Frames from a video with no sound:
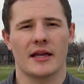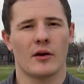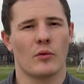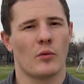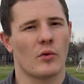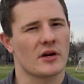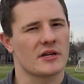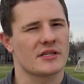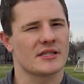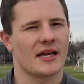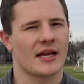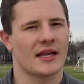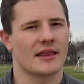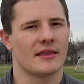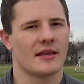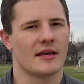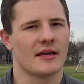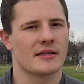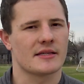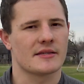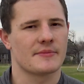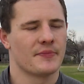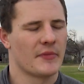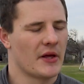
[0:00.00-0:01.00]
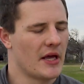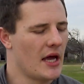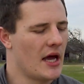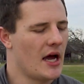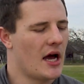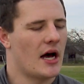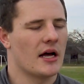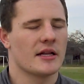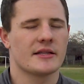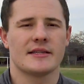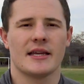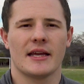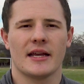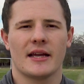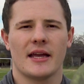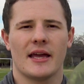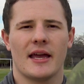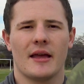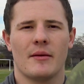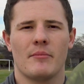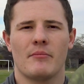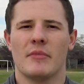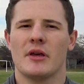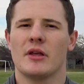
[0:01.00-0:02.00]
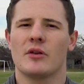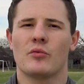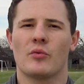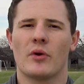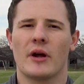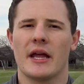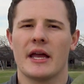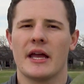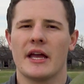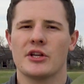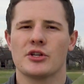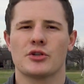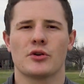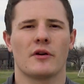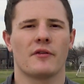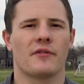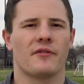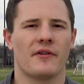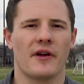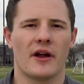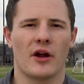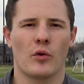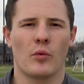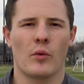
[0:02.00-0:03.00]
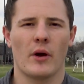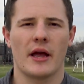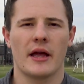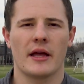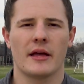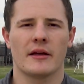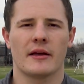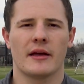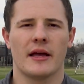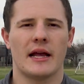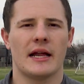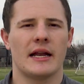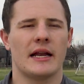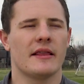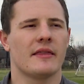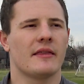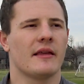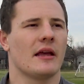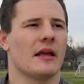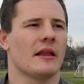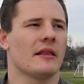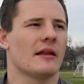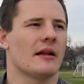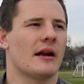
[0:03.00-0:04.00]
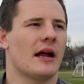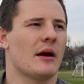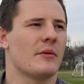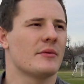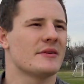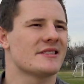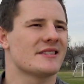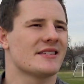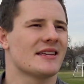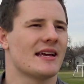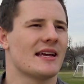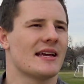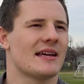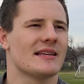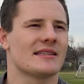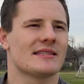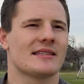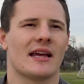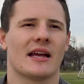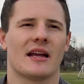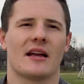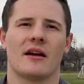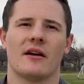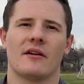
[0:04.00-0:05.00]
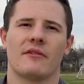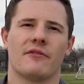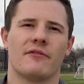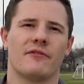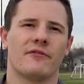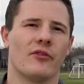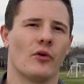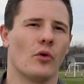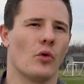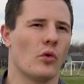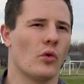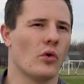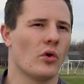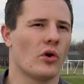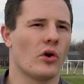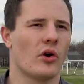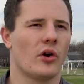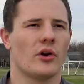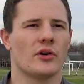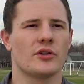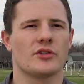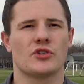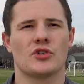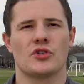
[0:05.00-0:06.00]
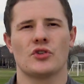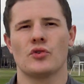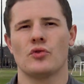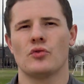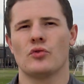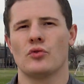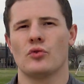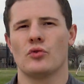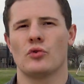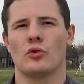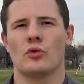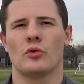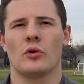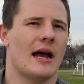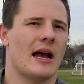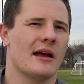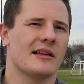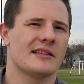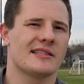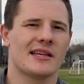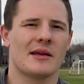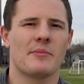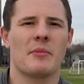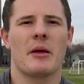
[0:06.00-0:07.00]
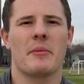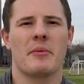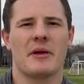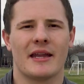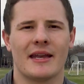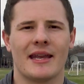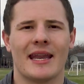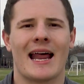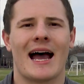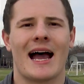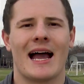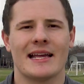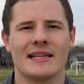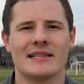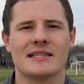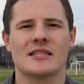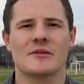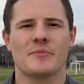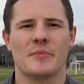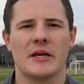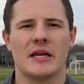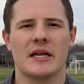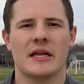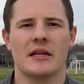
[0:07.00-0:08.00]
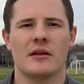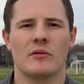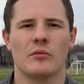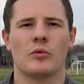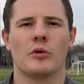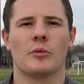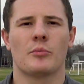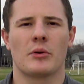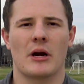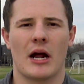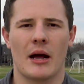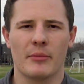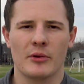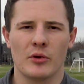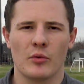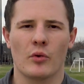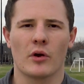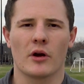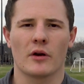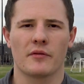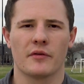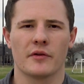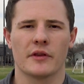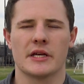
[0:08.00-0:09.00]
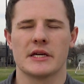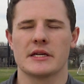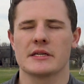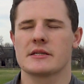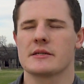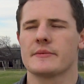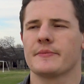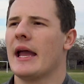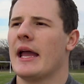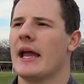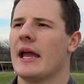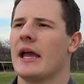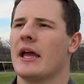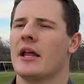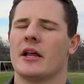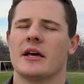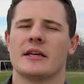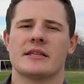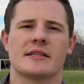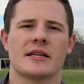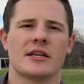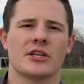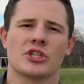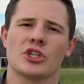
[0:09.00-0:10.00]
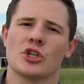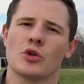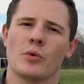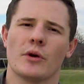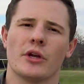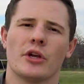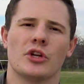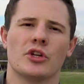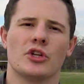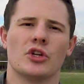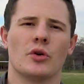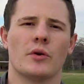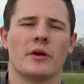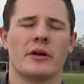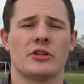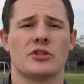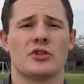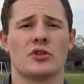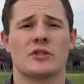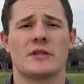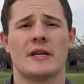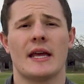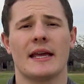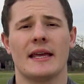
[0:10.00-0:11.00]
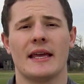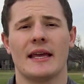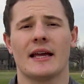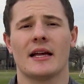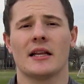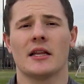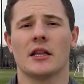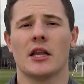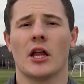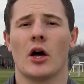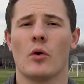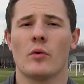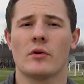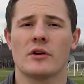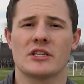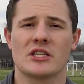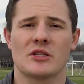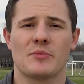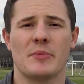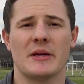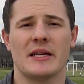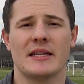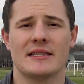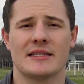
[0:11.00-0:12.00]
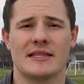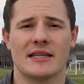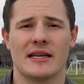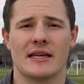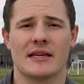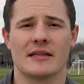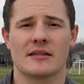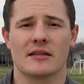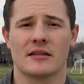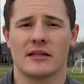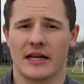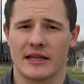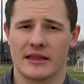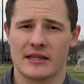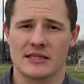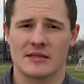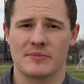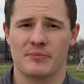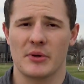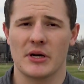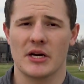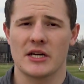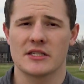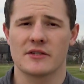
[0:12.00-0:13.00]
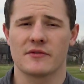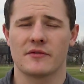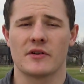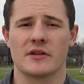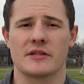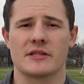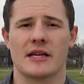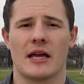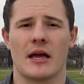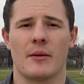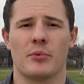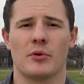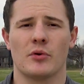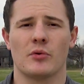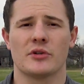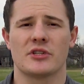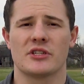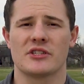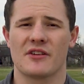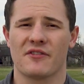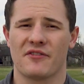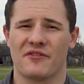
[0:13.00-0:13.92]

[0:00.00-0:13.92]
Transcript: it works like this. I'll take a mid-range or a fairway, anything that I would say is like a 4 to, I'd say maybe a 9 speed would probably work for this. And essentially what you're doing is you're taking a lower speed disc, like this Buzz, for example, which is a